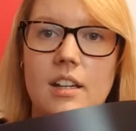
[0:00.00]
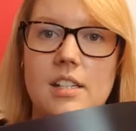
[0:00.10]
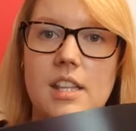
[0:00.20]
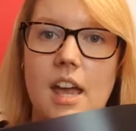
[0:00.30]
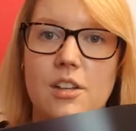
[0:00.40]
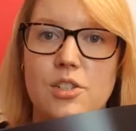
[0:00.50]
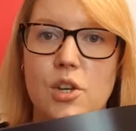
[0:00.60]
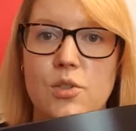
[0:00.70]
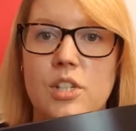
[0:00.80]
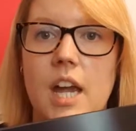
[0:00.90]
and their
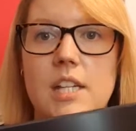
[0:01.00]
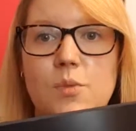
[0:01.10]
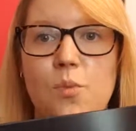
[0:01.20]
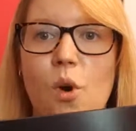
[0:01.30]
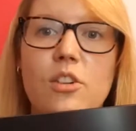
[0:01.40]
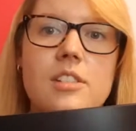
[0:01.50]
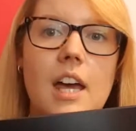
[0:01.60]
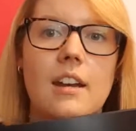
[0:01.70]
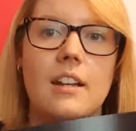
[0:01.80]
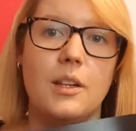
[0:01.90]
associated wand
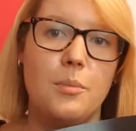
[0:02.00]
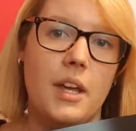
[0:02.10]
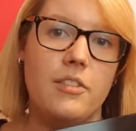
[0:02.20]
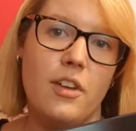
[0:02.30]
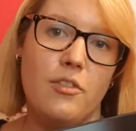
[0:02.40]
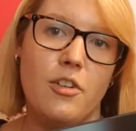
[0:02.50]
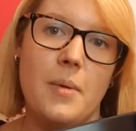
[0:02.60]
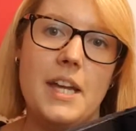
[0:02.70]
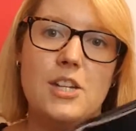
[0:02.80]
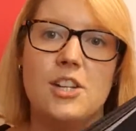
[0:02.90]
and a little bit of
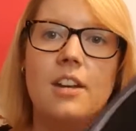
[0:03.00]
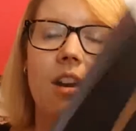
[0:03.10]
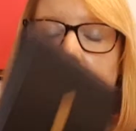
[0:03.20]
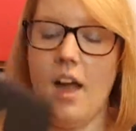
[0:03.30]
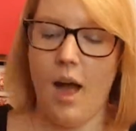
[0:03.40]
information